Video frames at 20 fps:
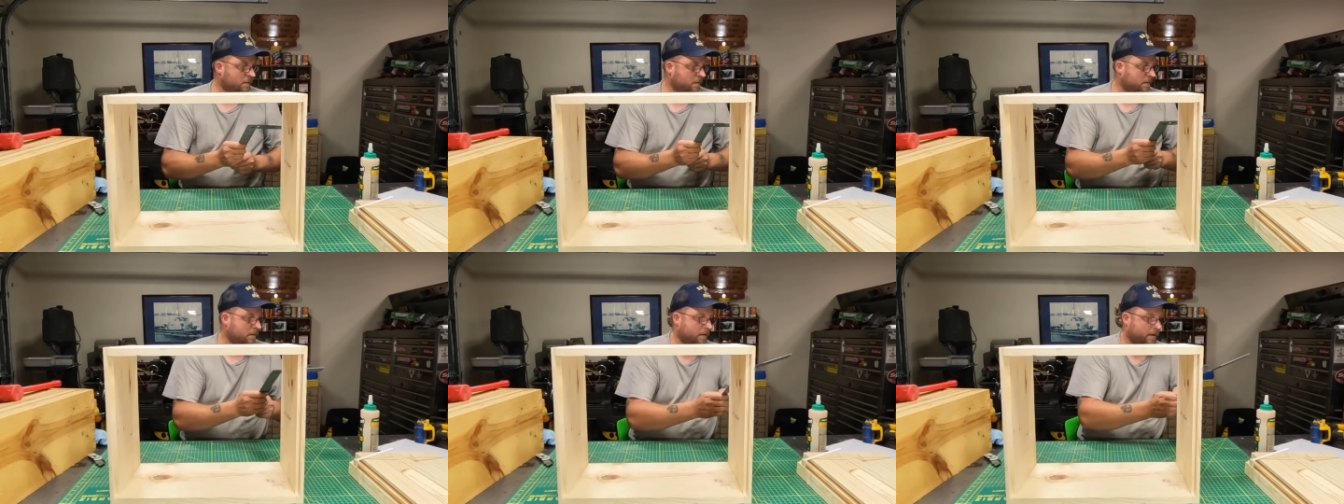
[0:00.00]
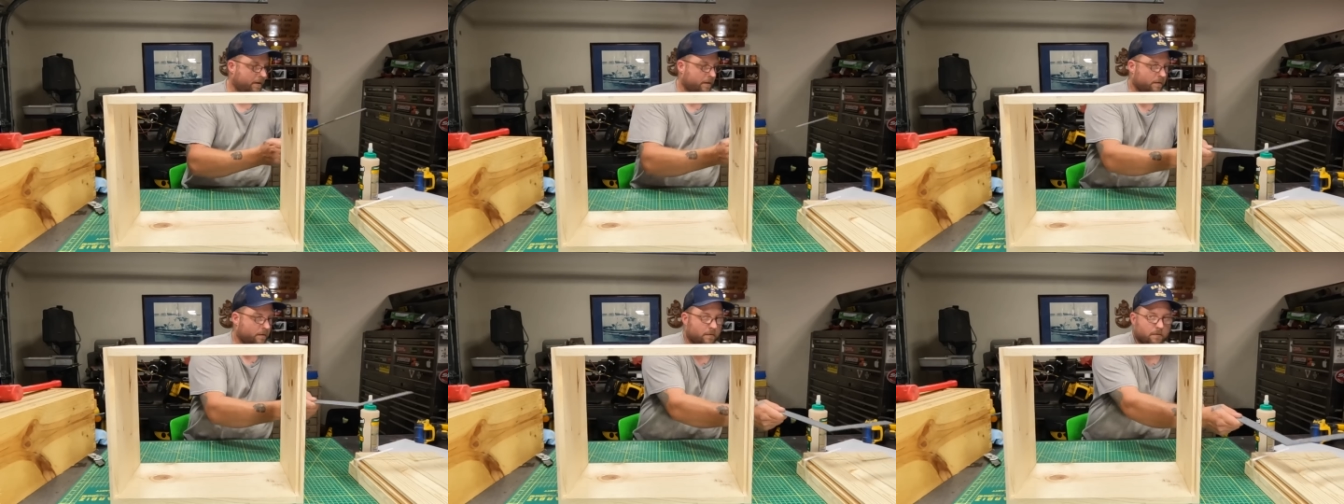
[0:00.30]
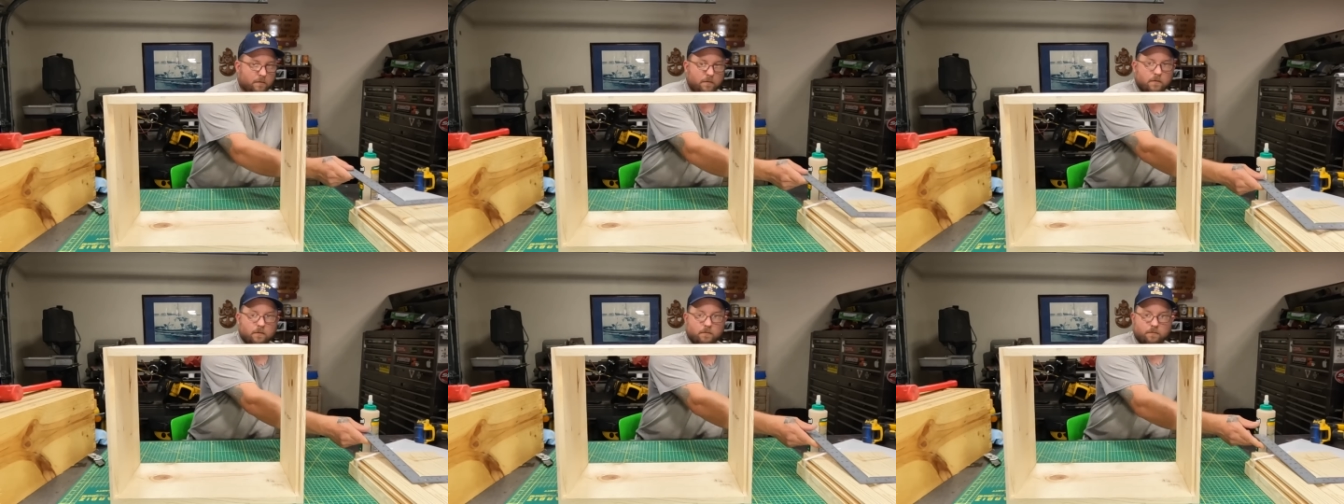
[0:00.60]
All right,
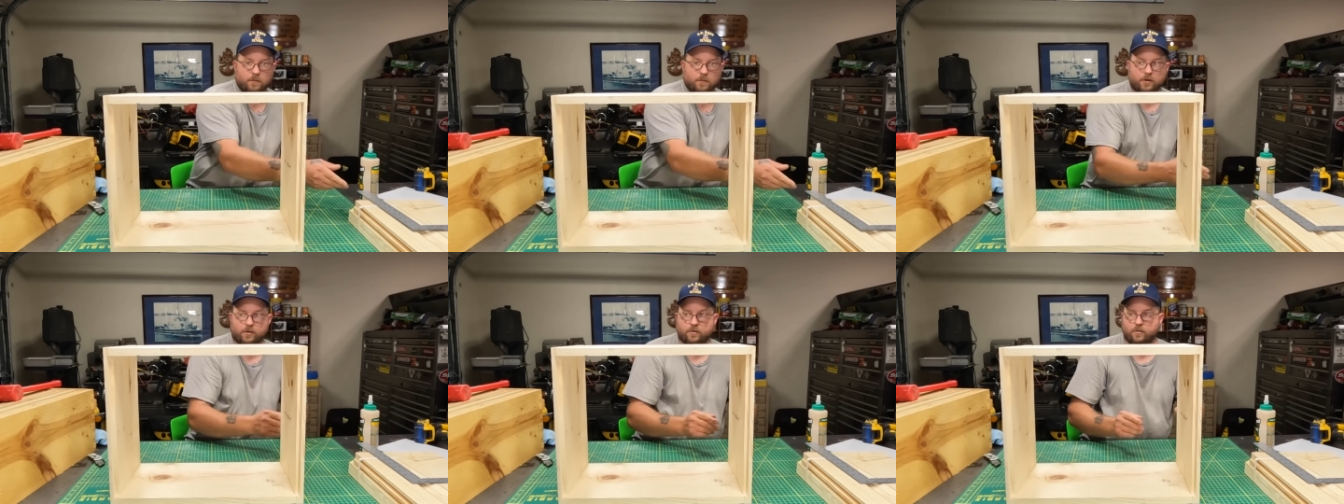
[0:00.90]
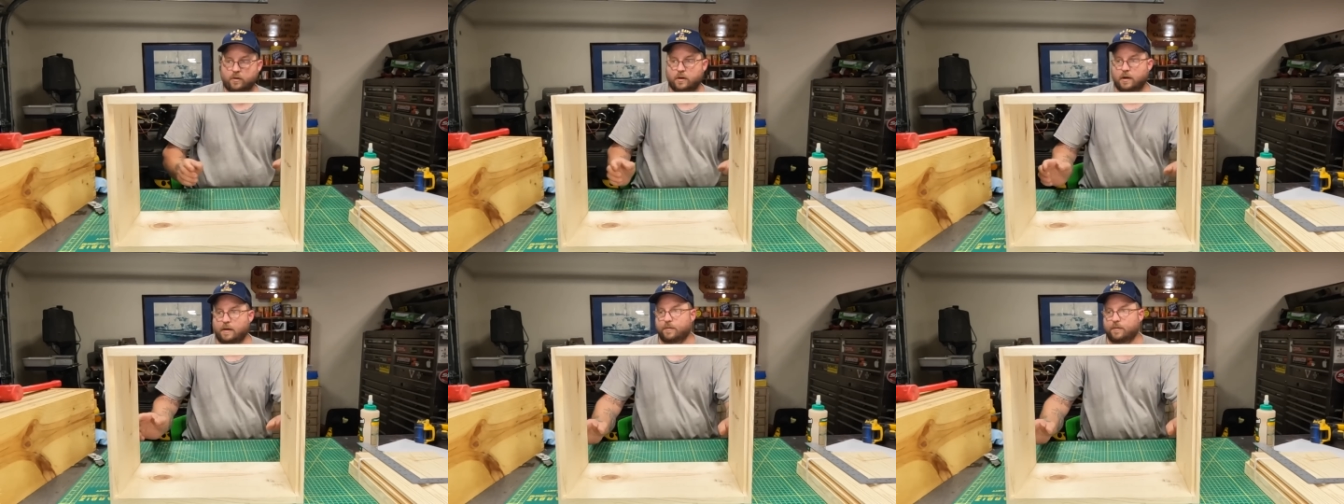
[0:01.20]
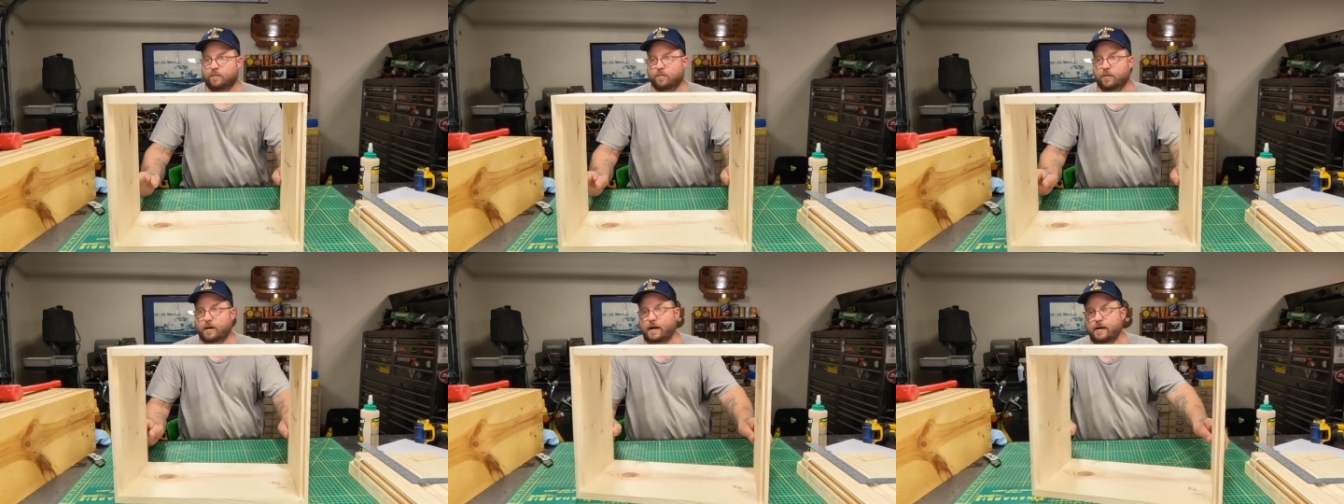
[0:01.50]
I'll throw a
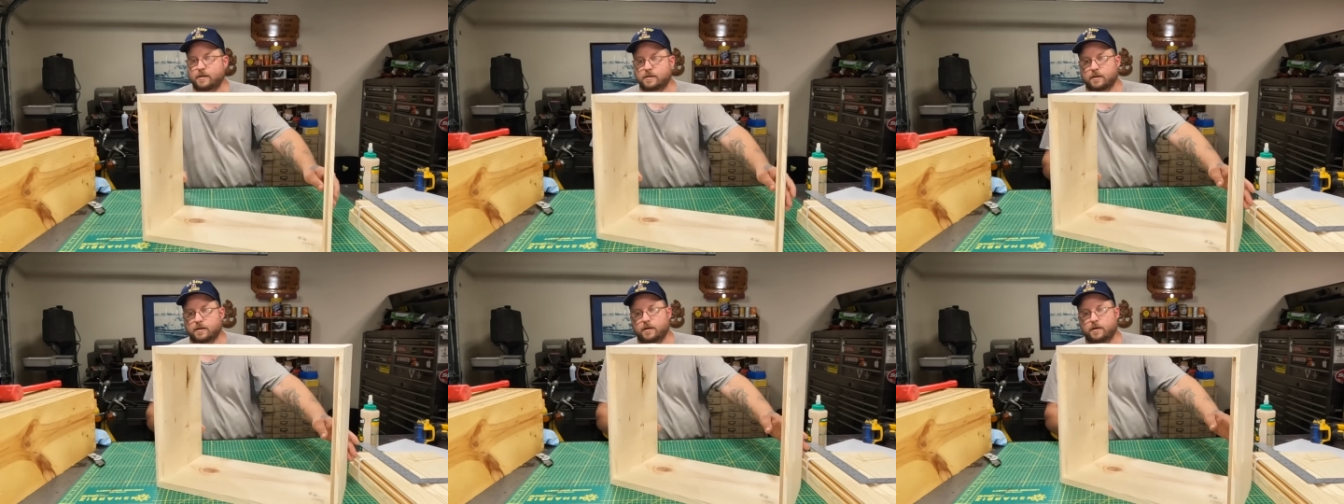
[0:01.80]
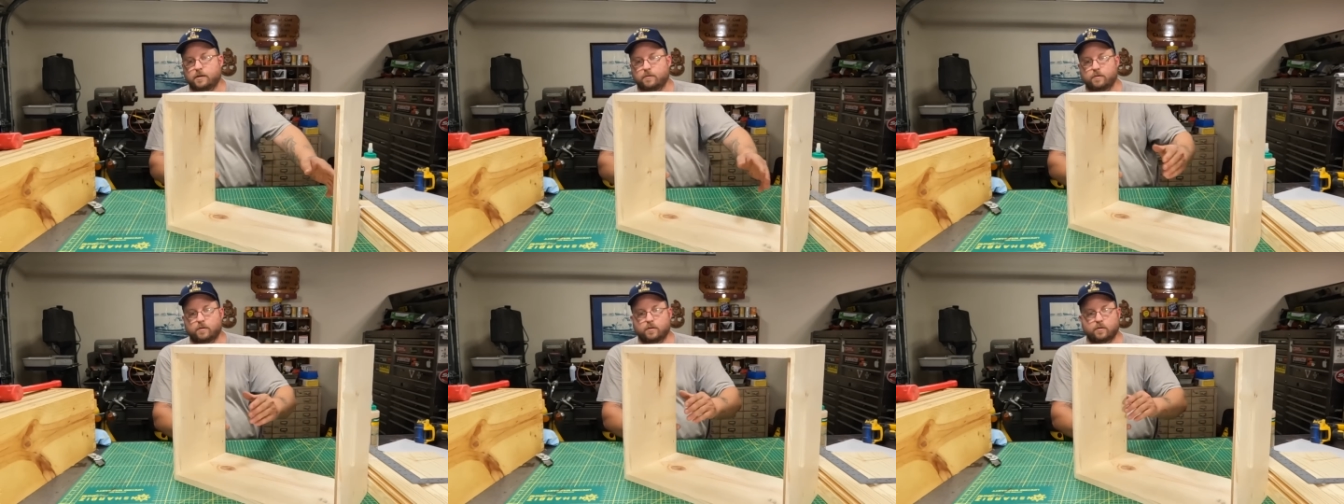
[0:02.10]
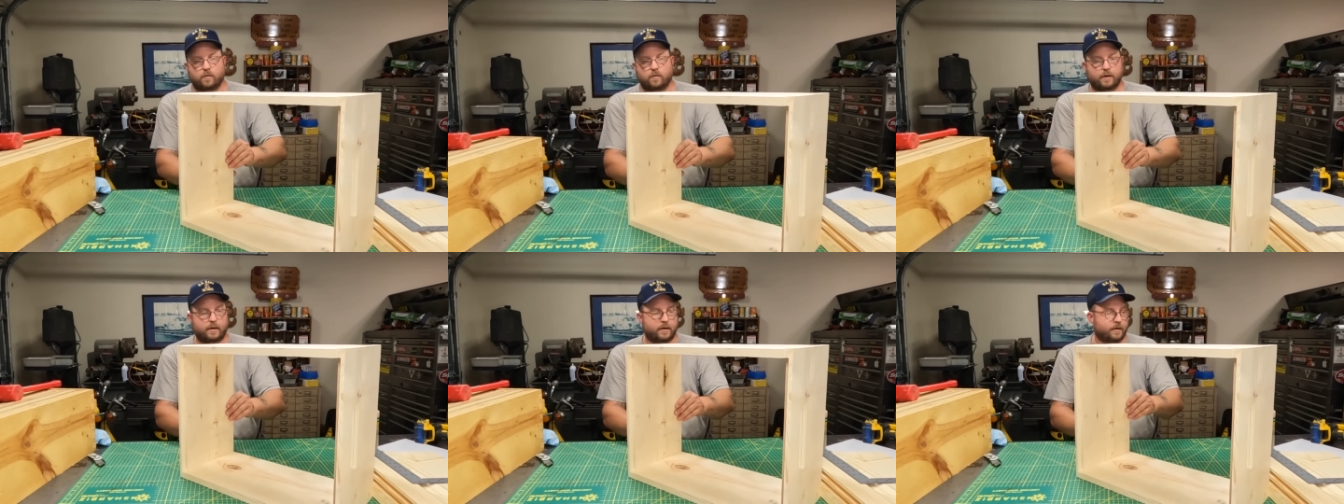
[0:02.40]
couple brads in here real
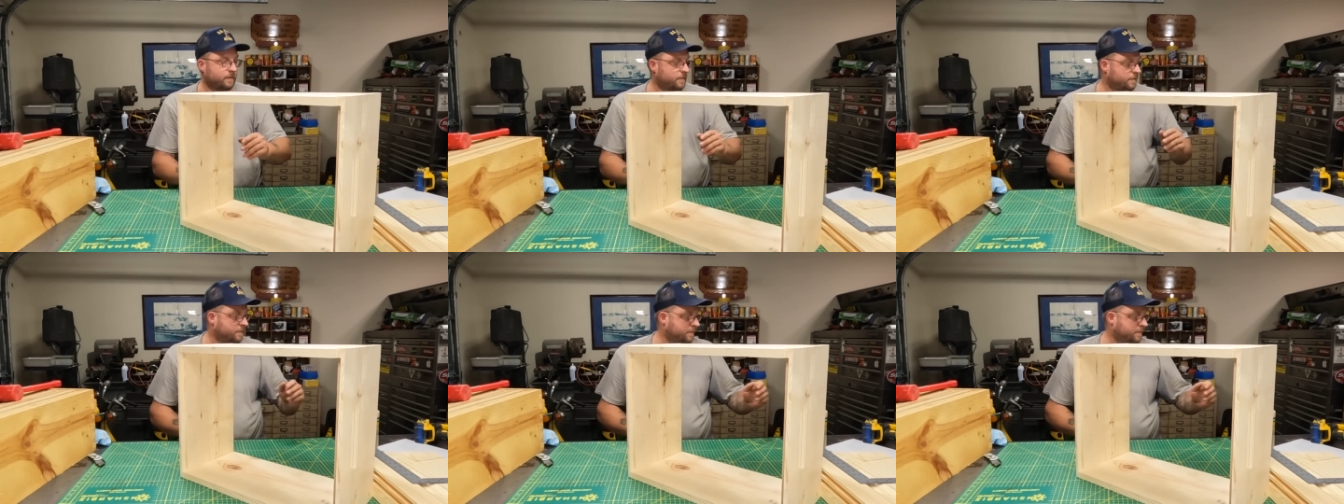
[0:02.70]
quick.